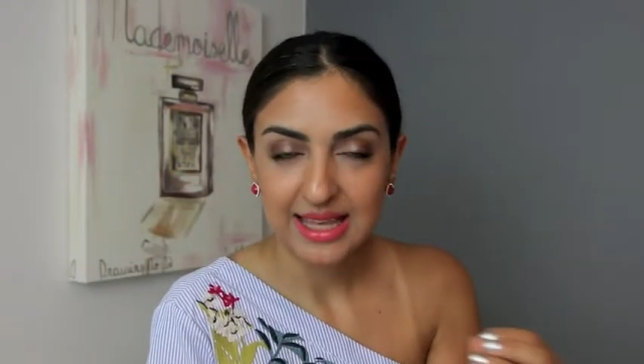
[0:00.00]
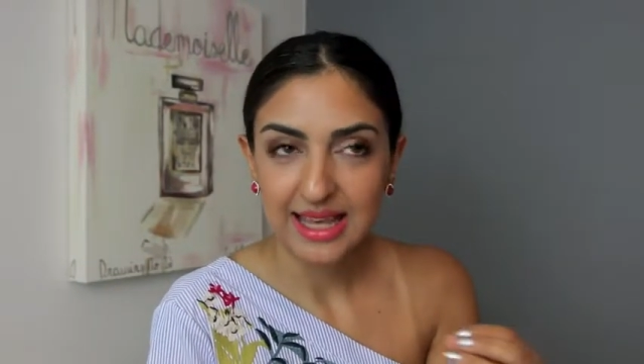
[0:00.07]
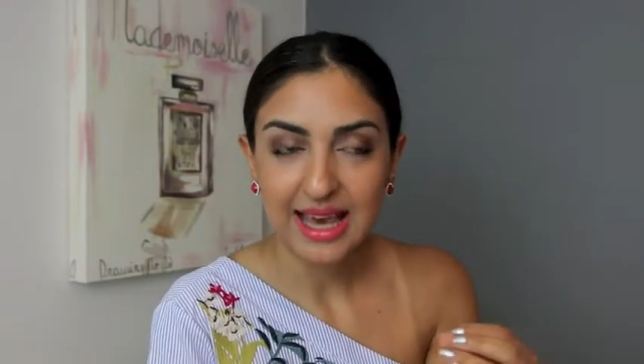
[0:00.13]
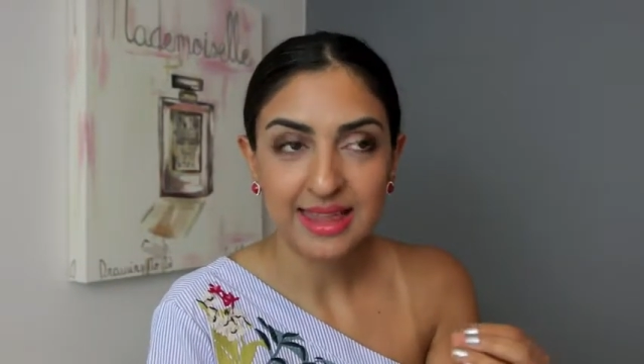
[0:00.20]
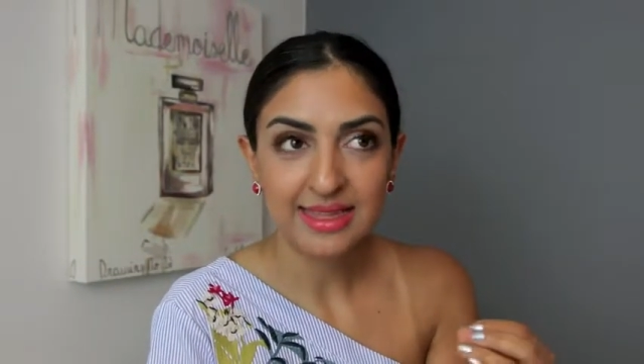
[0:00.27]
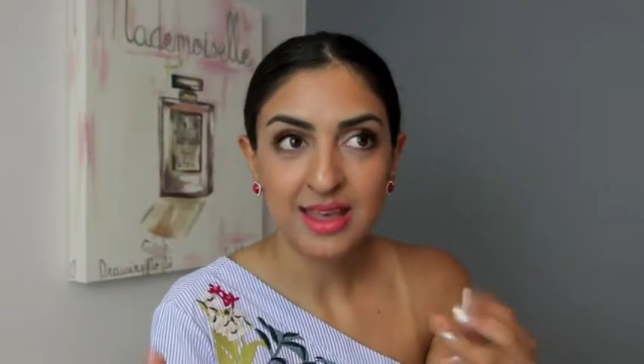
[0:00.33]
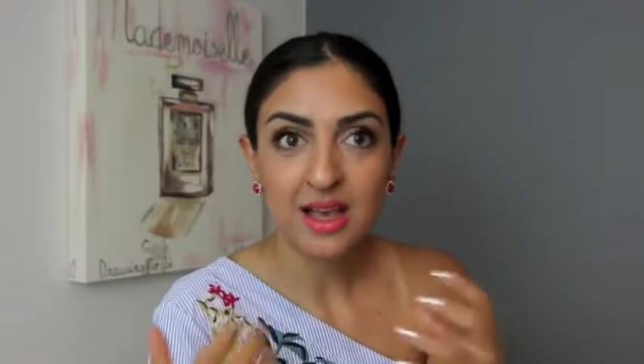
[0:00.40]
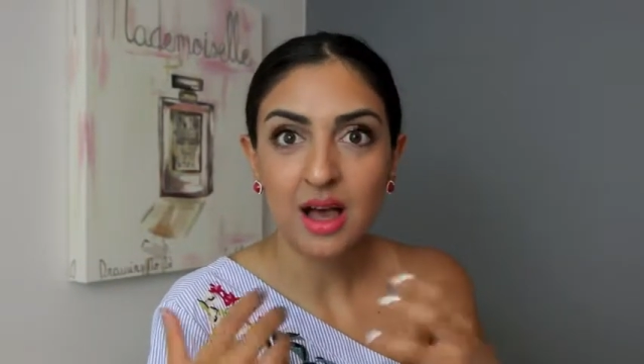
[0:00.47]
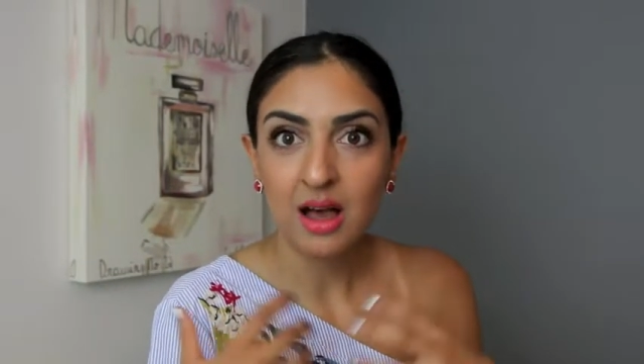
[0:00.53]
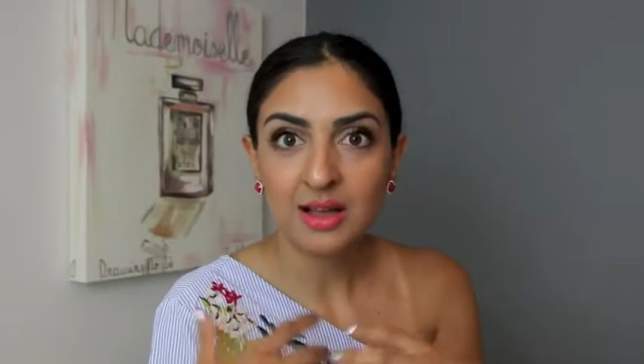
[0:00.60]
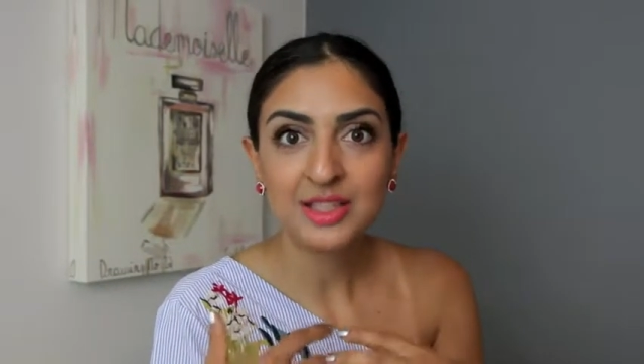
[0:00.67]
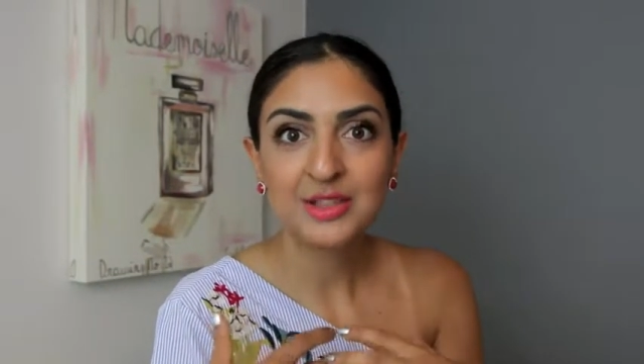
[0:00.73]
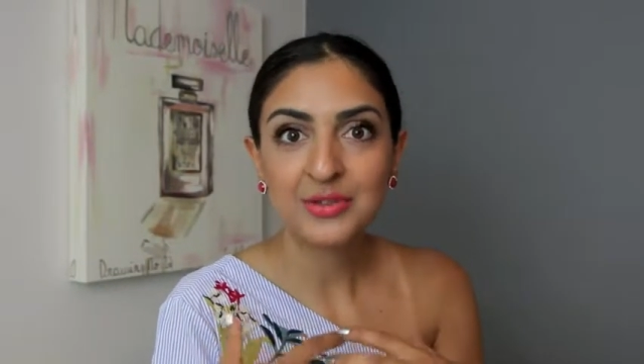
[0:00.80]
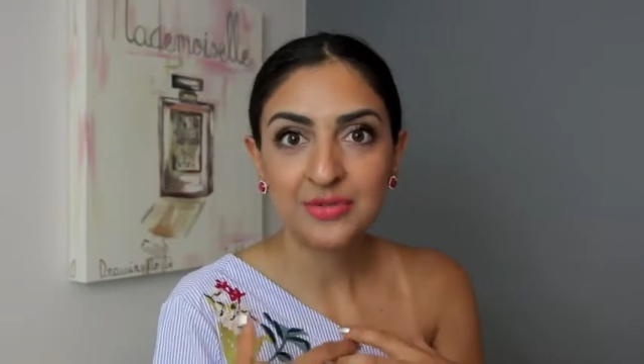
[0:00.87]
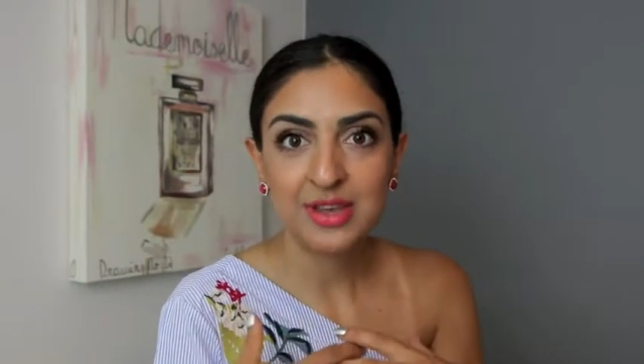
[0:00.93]
I think
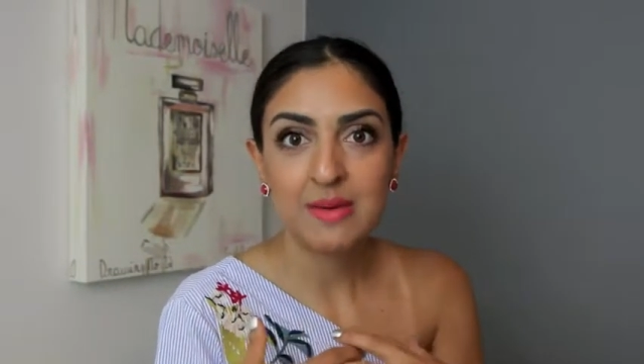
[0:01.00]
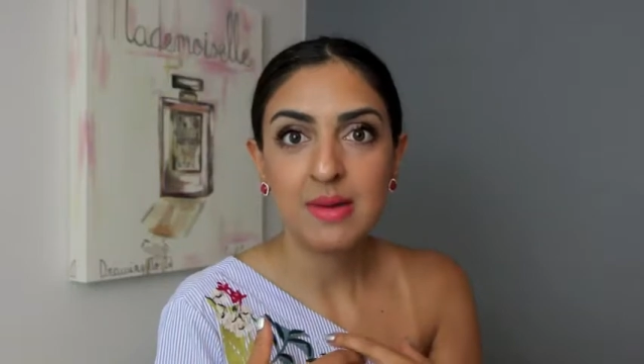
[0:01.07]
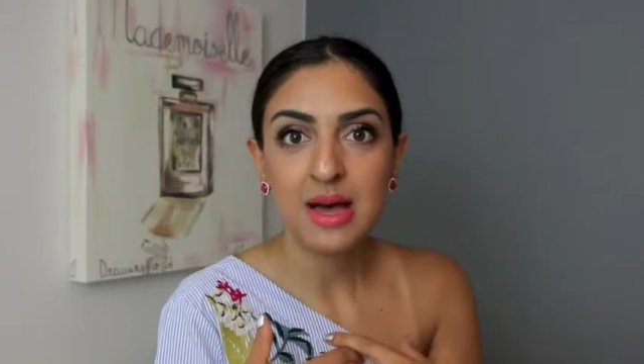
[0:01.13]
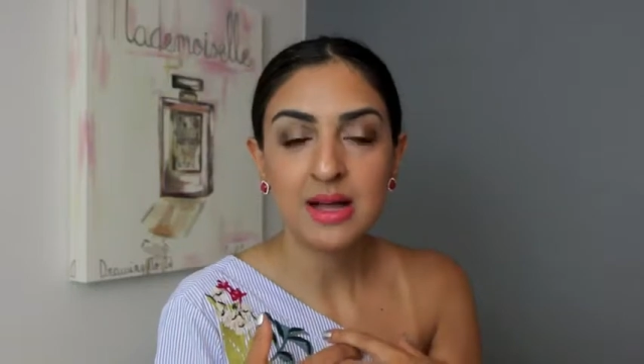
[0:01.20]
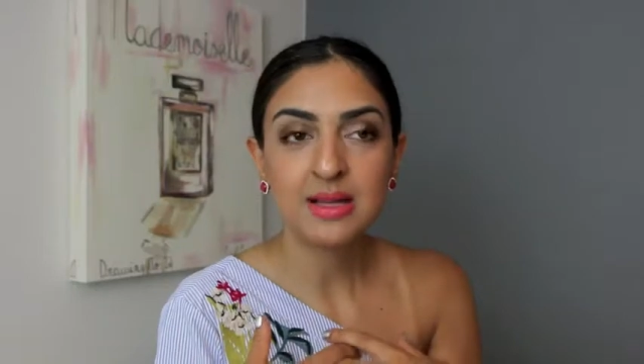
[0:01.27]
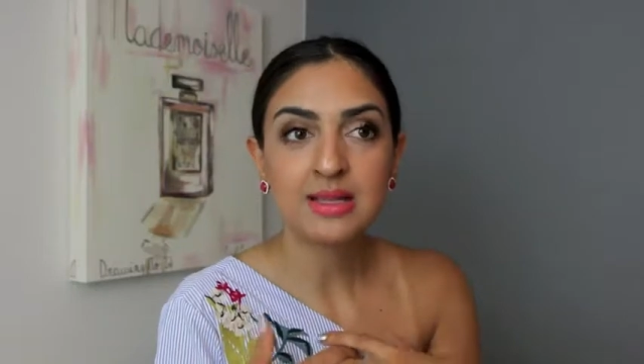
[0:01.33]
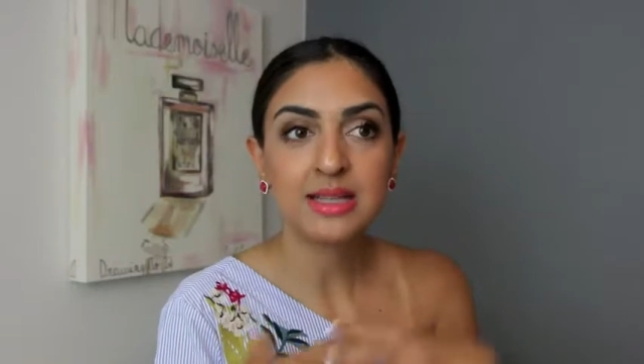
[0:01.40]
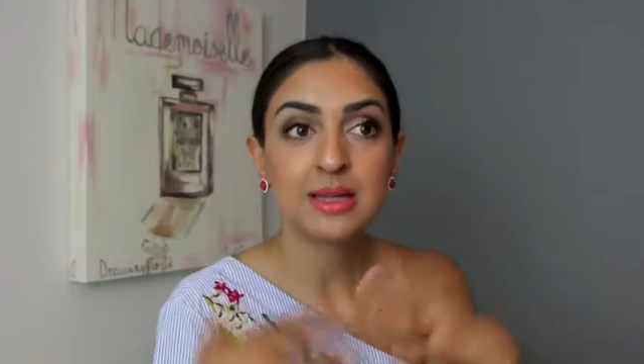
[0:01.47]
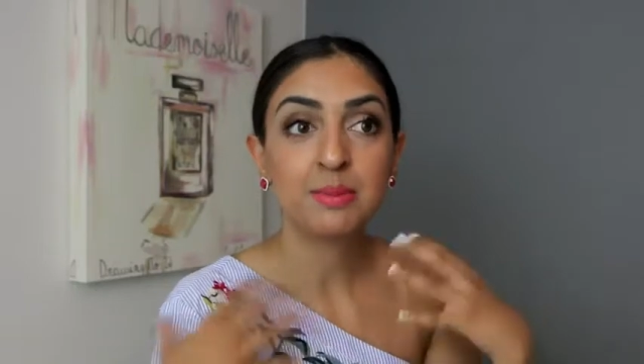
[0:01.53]
us females,